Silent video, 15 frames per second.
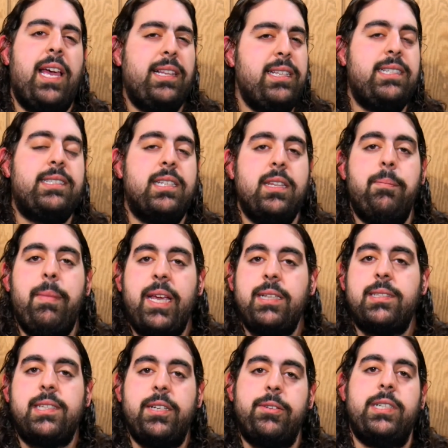at least in the main
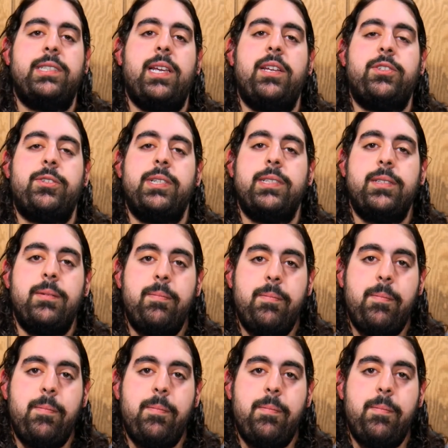series entries.